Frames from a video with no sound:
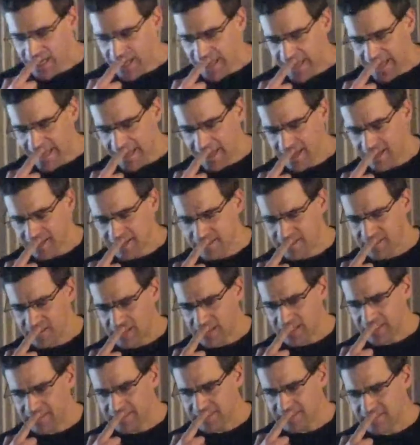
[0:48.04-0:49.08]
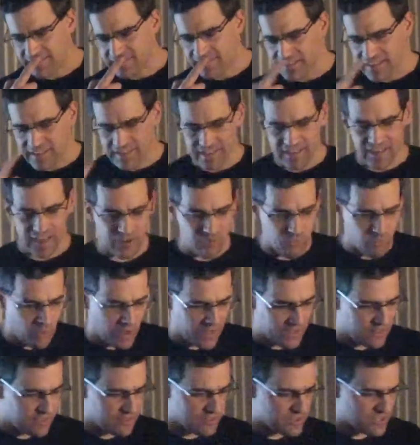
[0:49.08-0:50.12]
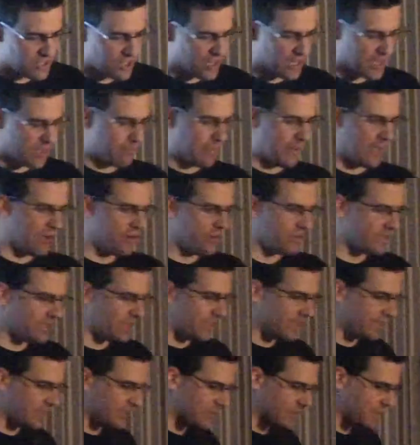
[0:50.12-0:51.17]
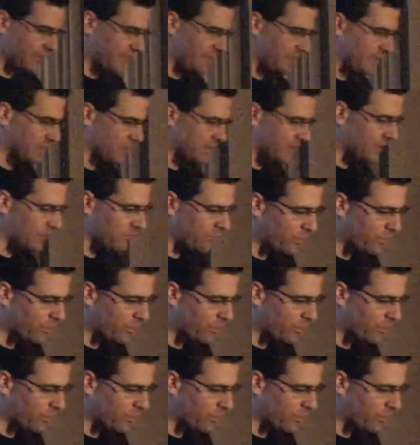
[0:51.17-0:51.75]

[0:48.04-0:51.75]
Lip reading: And the thing that I wanted to talk about in a little